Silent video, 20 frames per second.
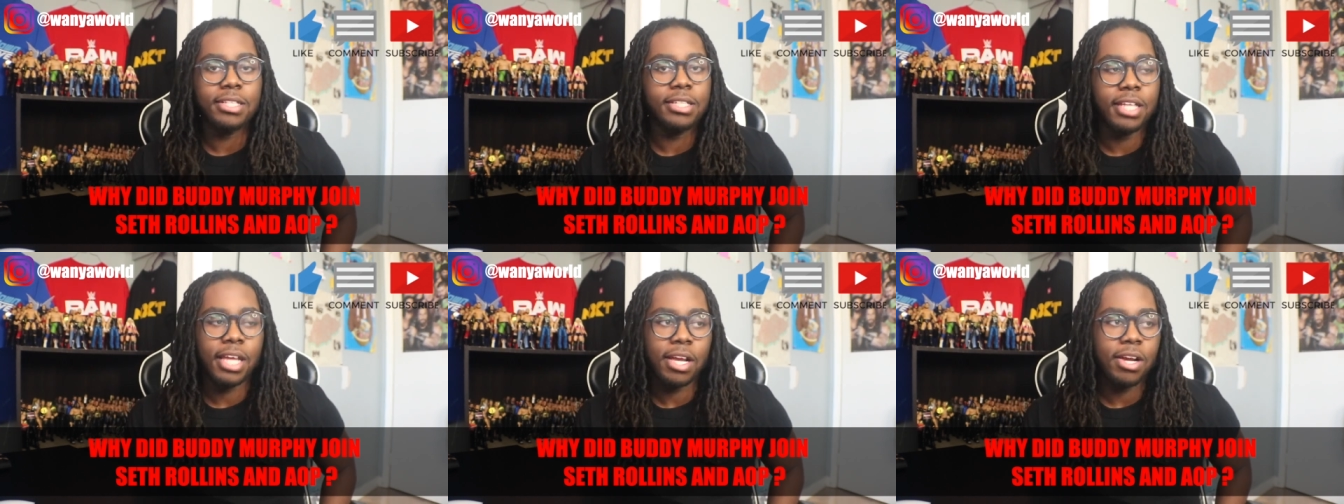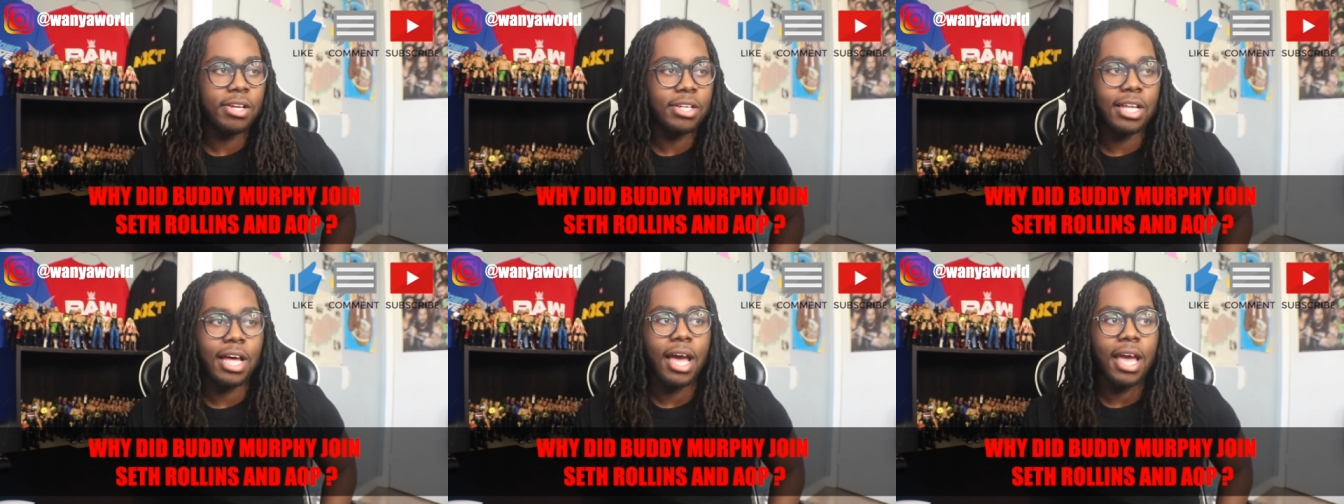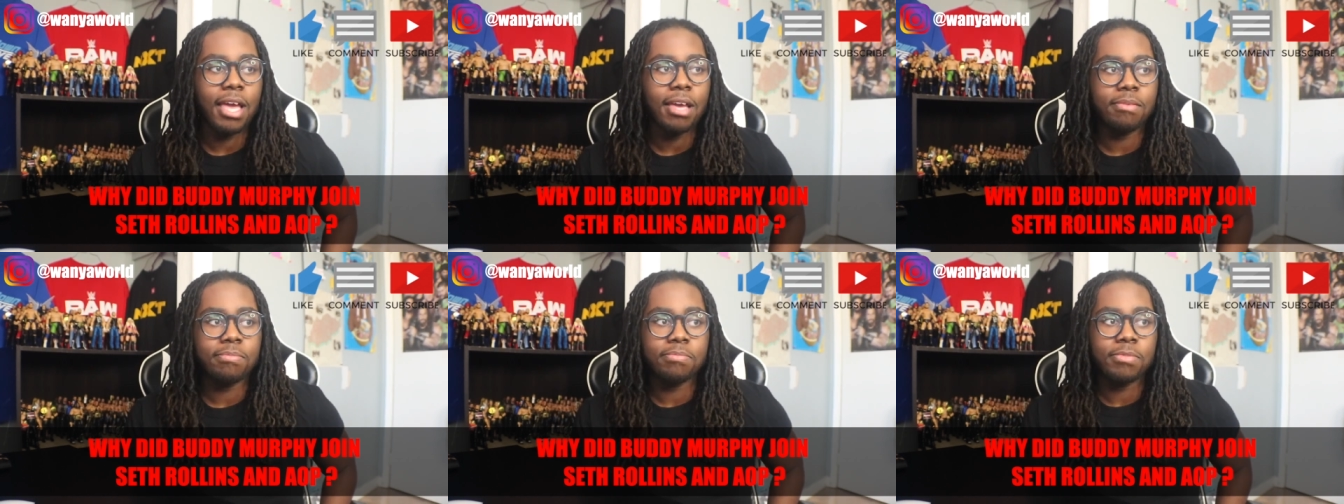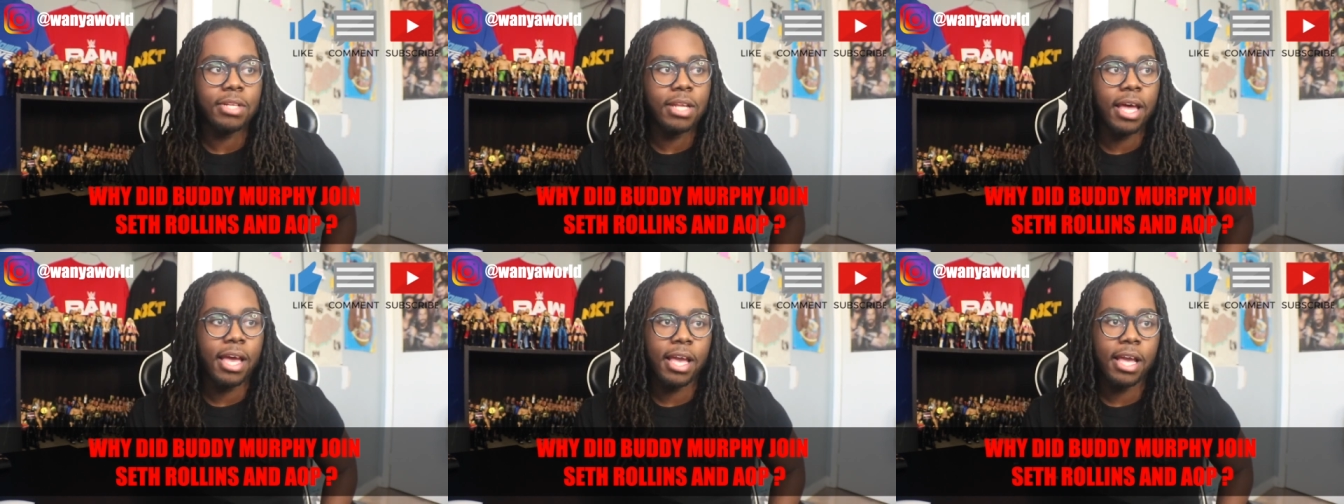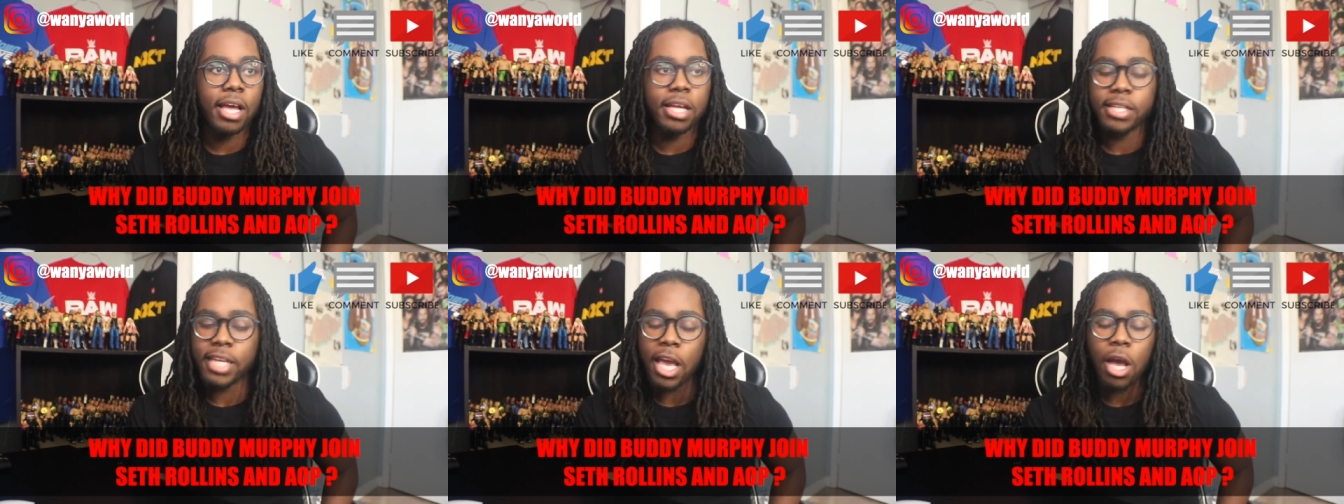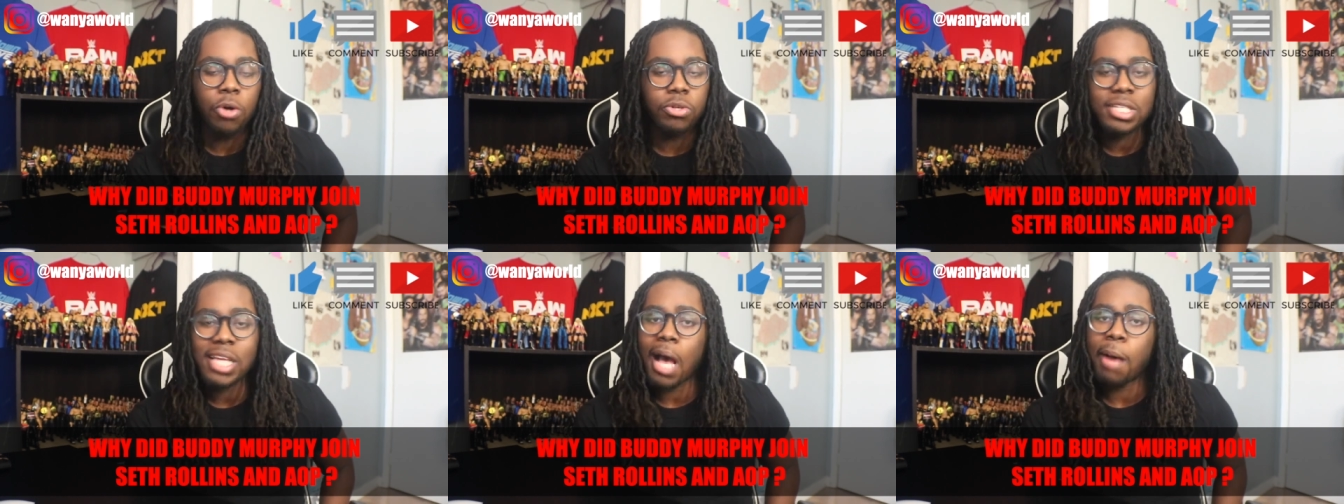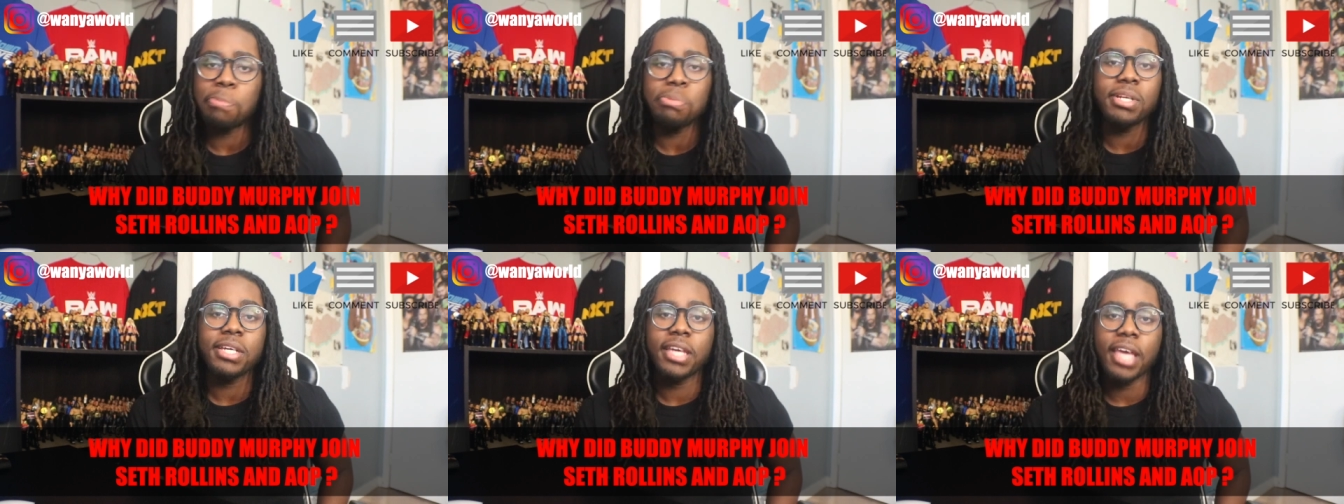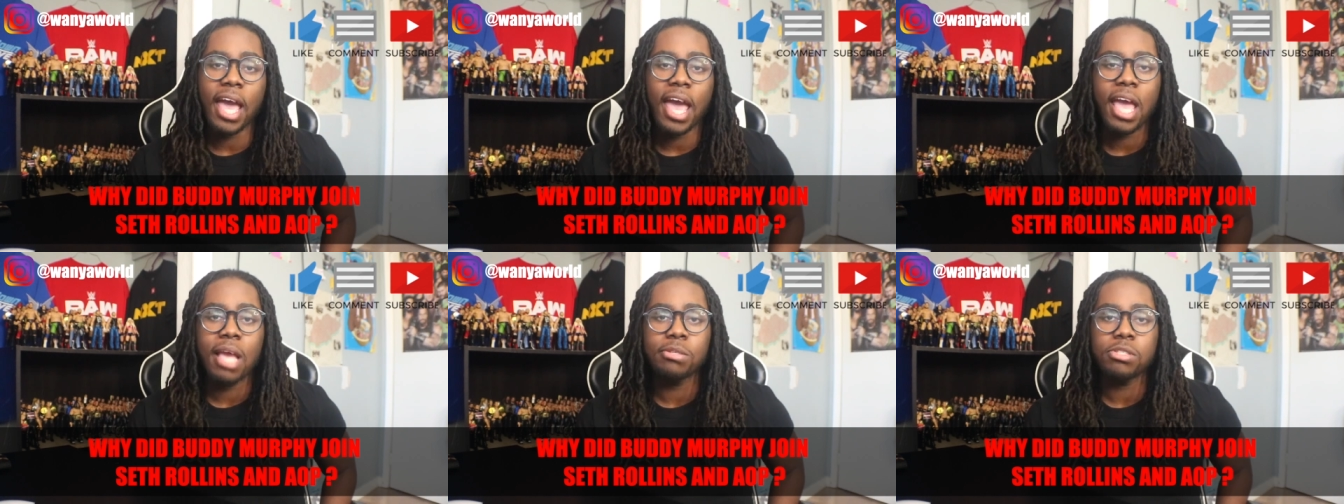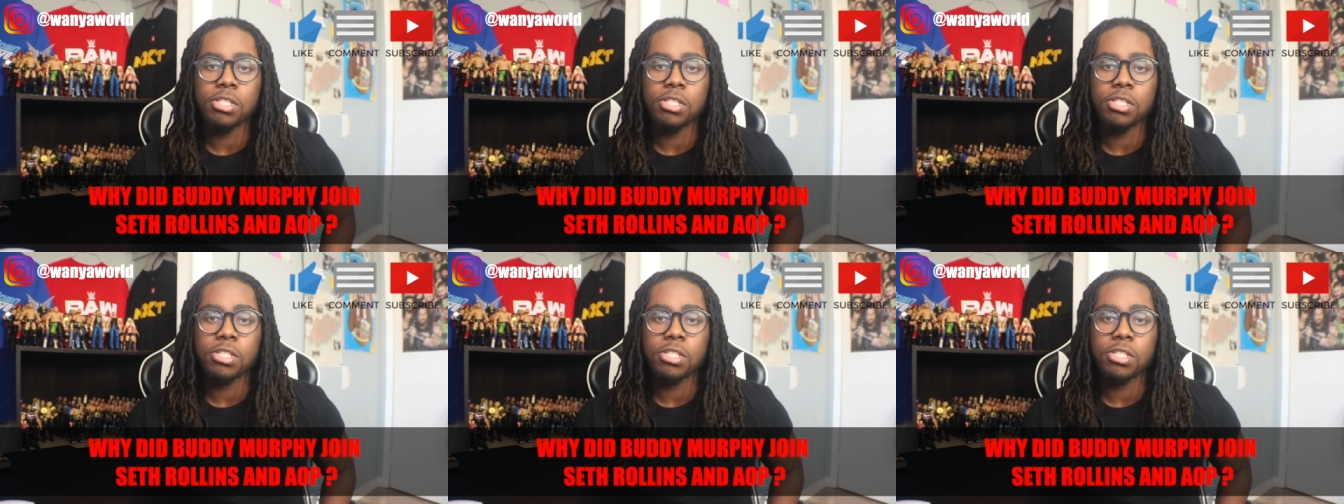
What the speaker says: they are like they're on top of the game.